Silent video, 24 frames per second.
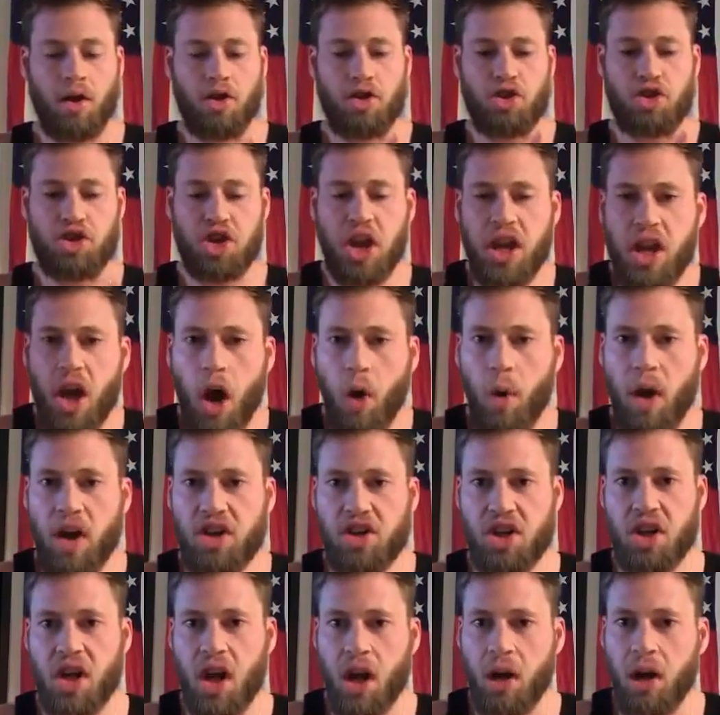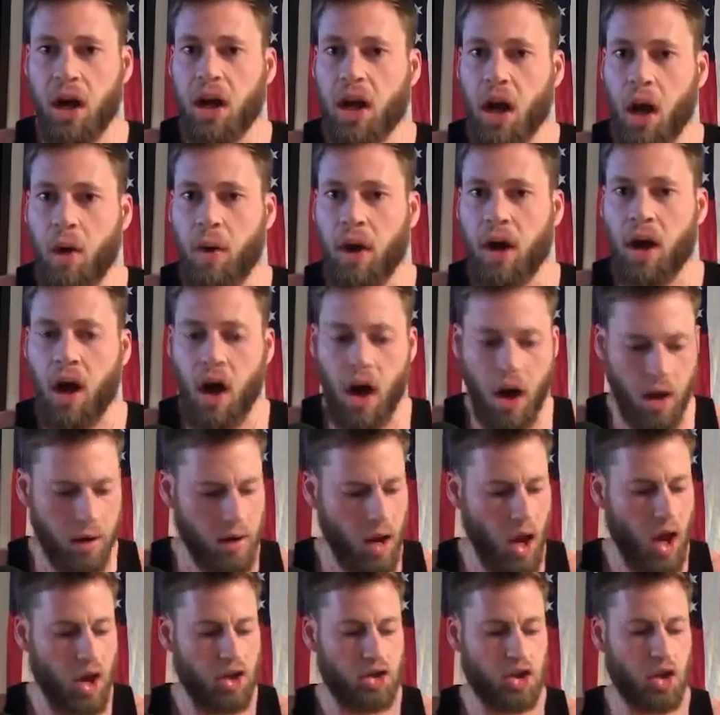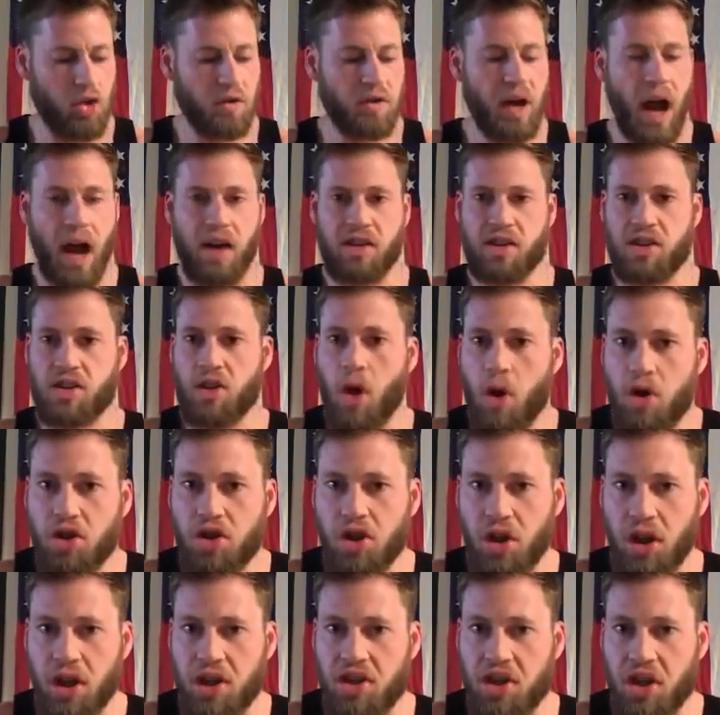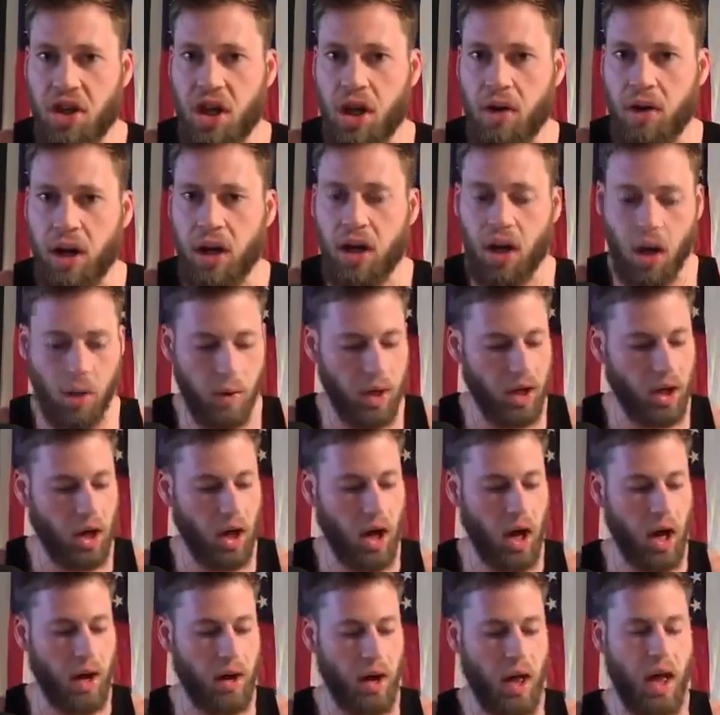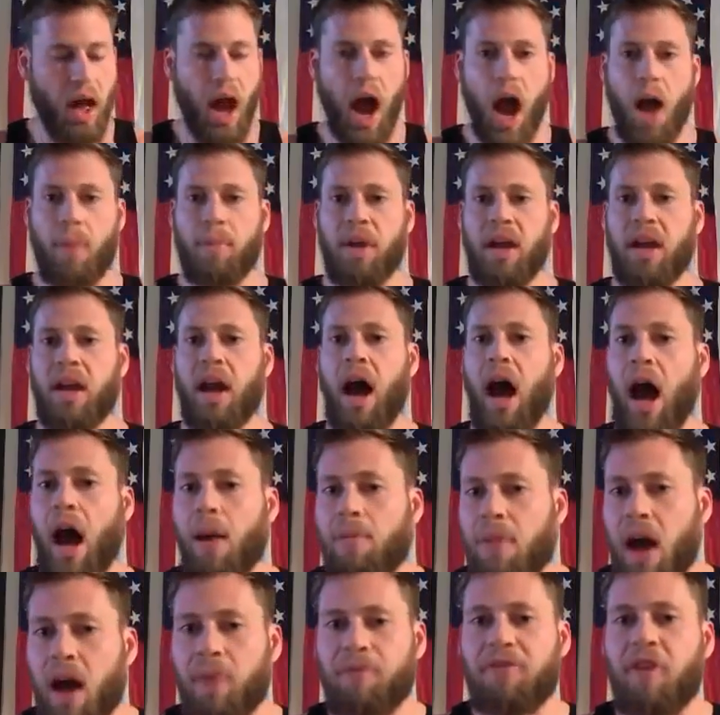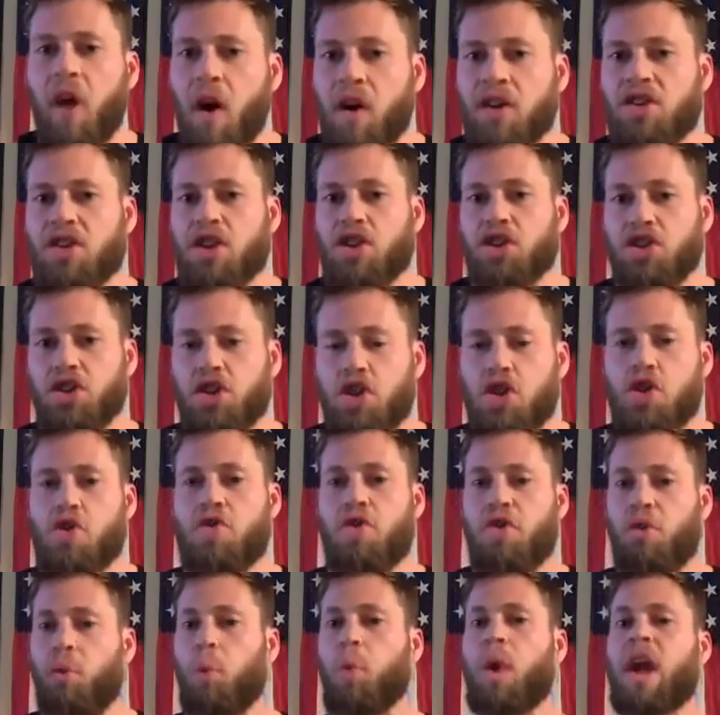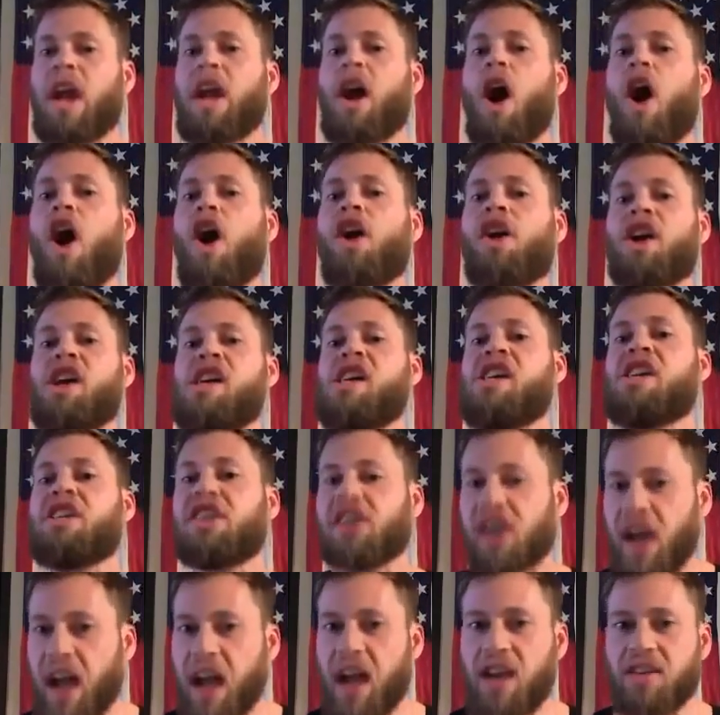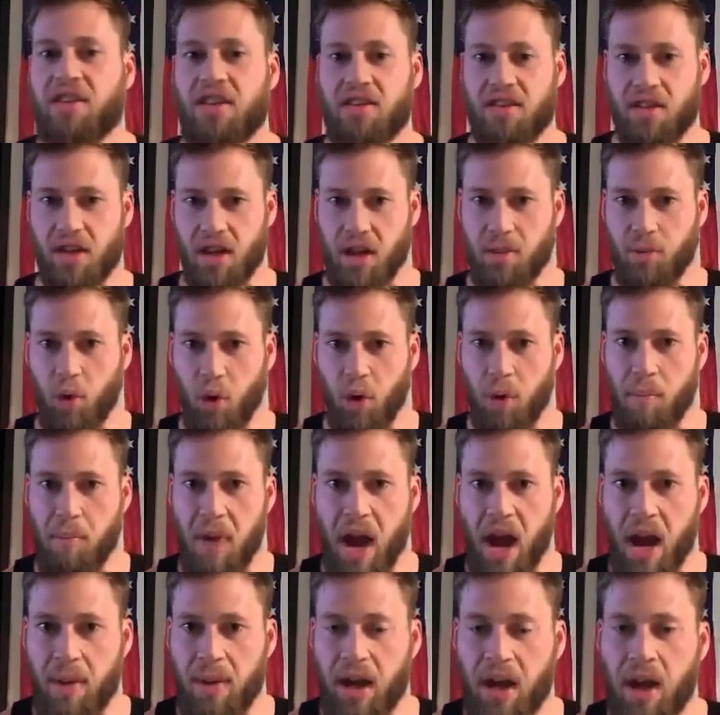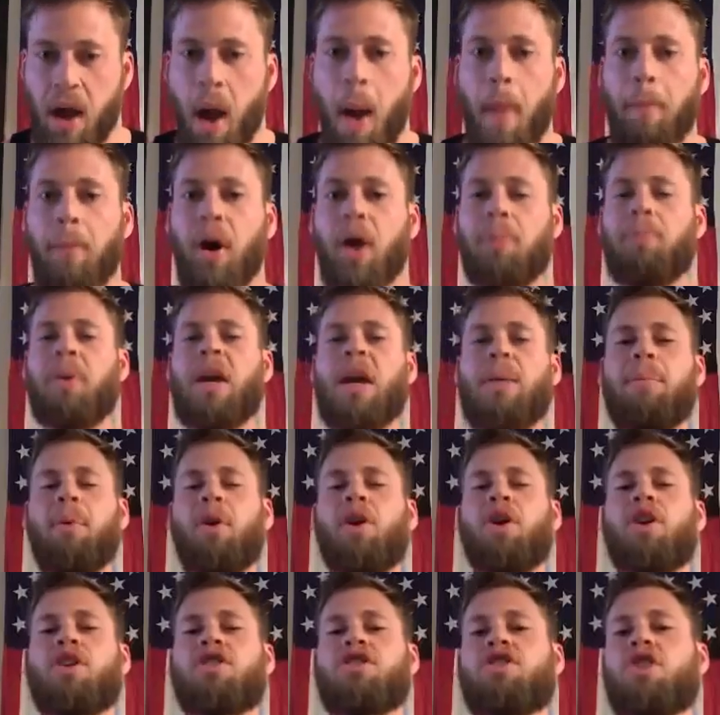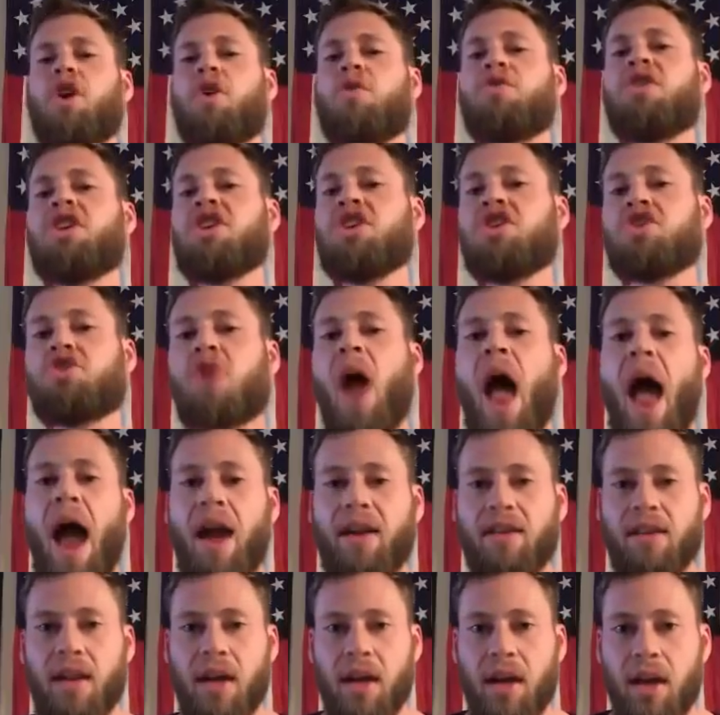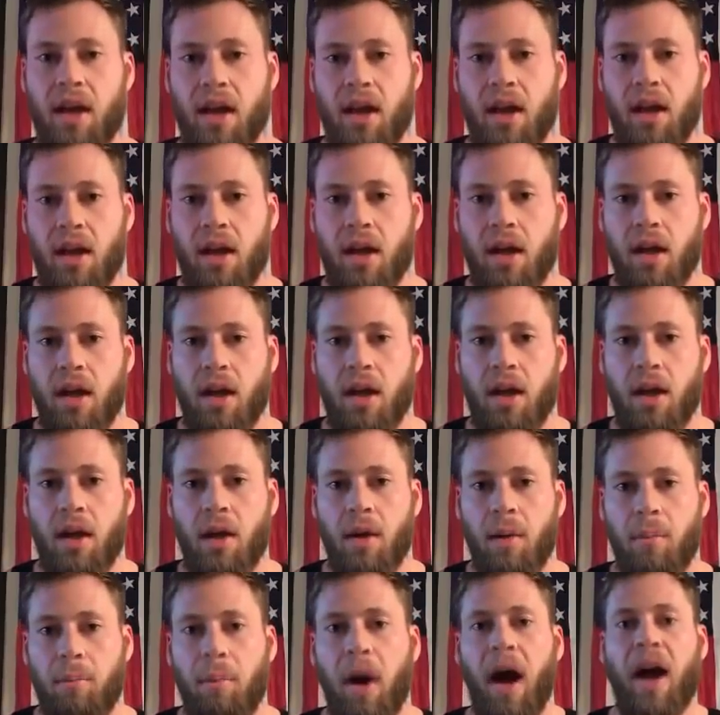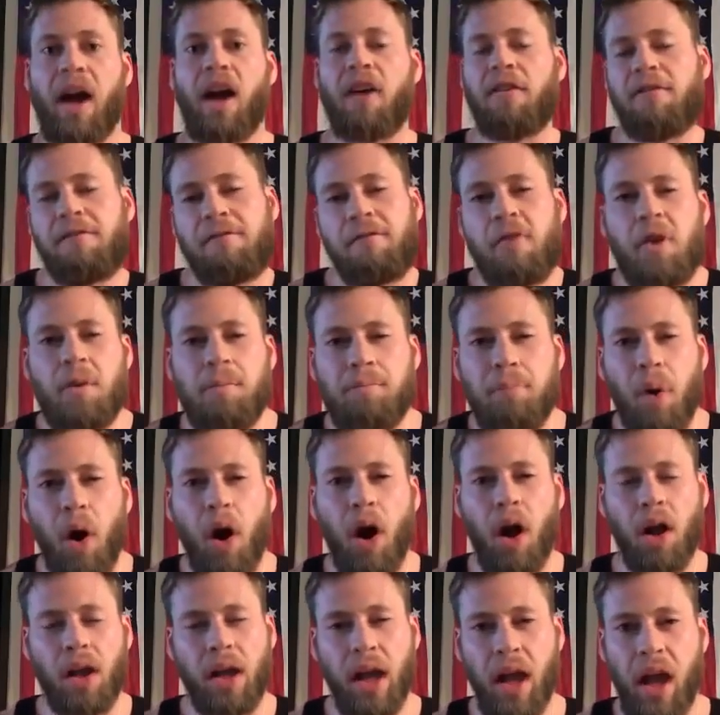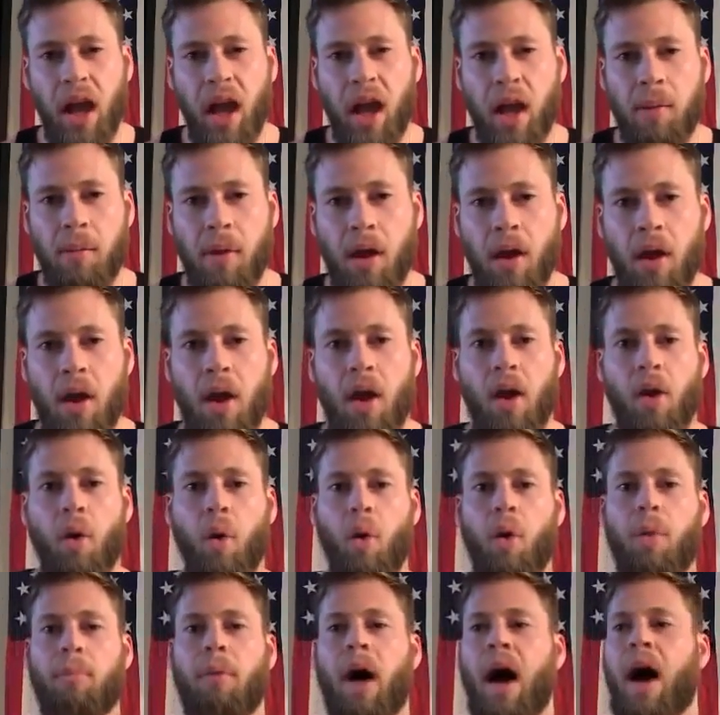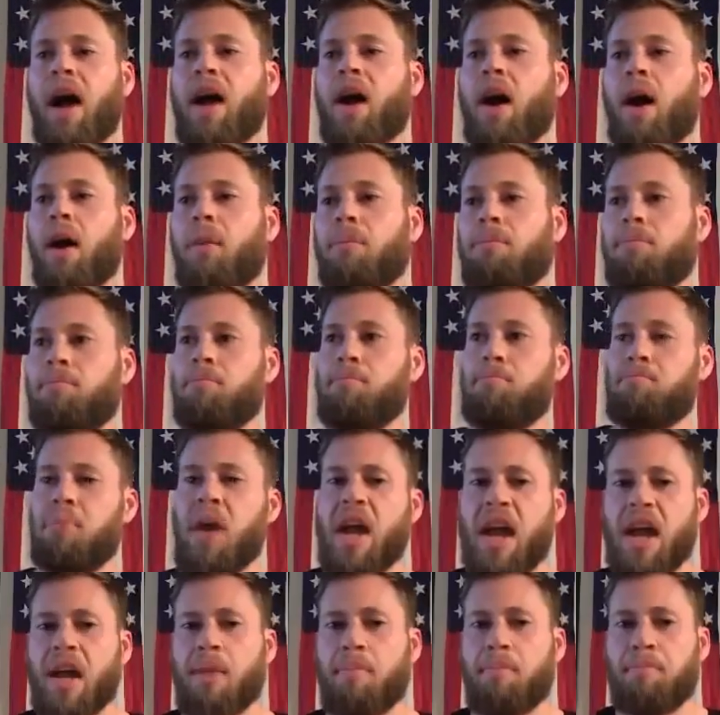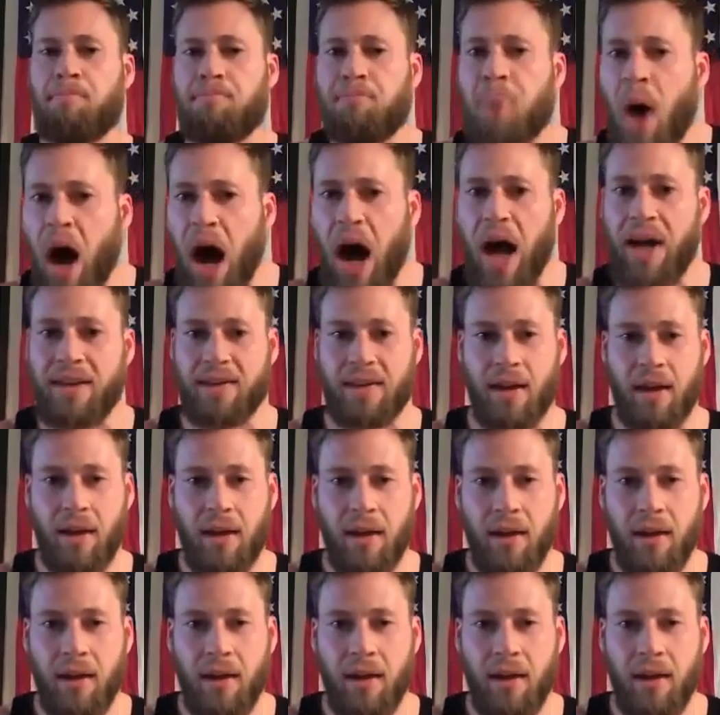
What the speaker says: geoengineering going on. You've got social engineering going on. I mean, I'm not, folks, we aren't in Kansas anymore, baby. But people are so distracted by a football game or by a big butt,